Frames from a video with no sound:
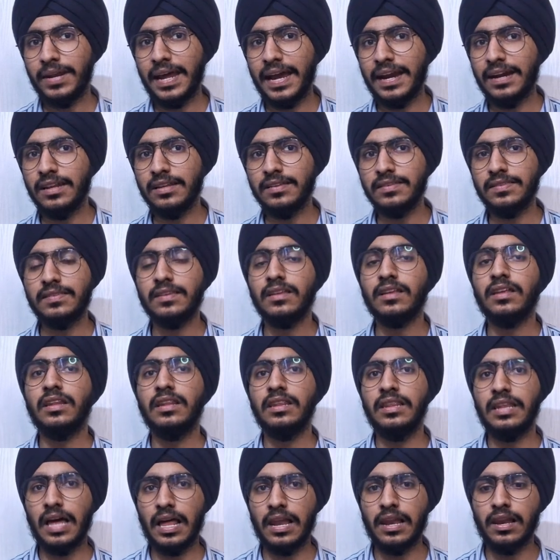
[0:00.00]
right is
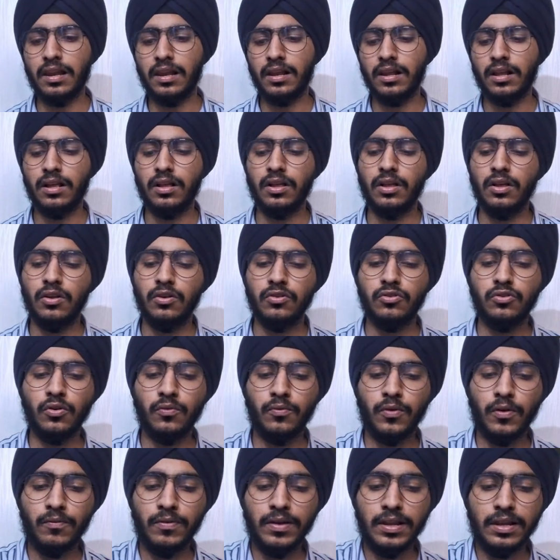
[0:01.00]
null. So
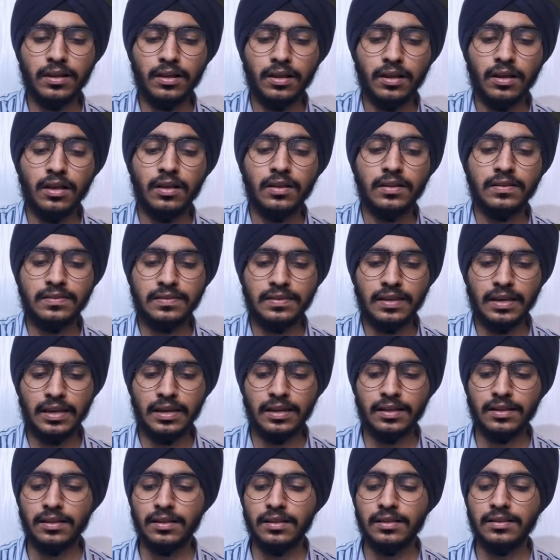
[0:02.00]
we will
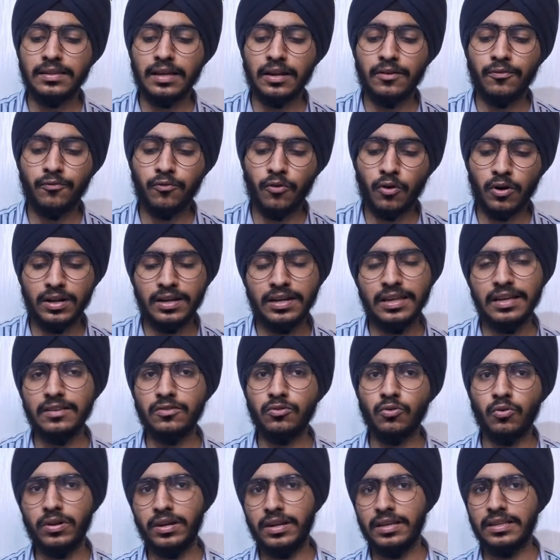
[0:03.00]
say that 40
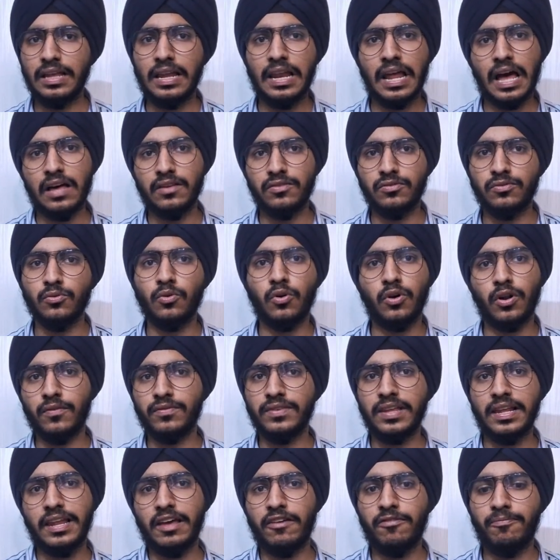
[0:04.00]
is only the last node
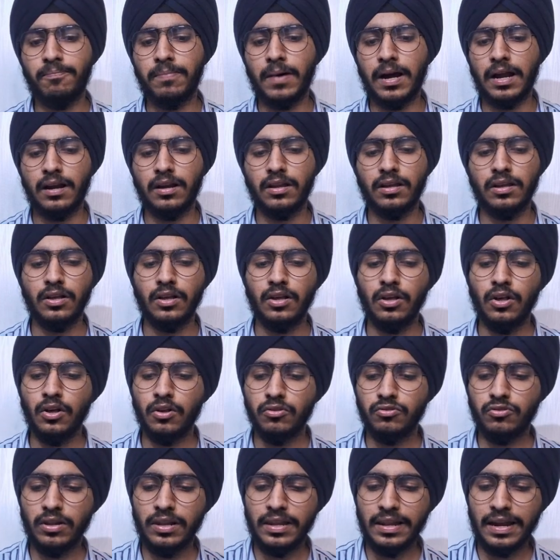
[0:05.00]
of the left part.
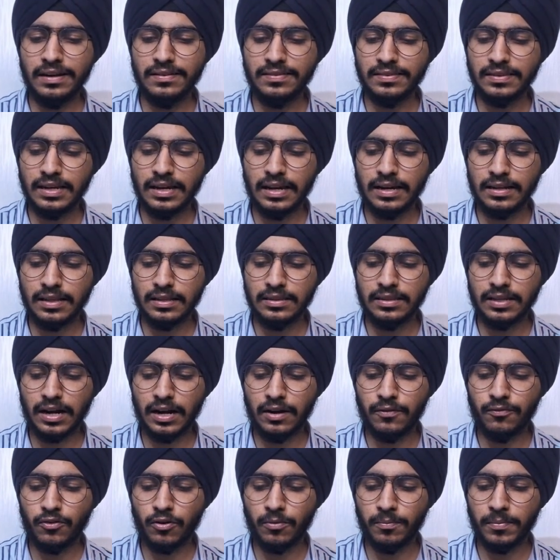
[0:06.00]
So let's create the
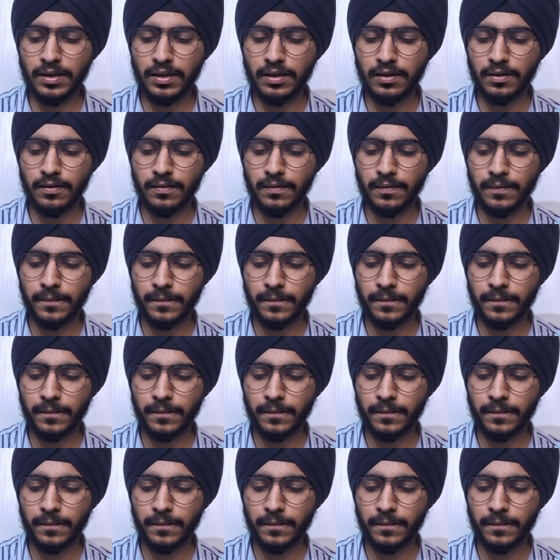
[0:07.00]
thread from here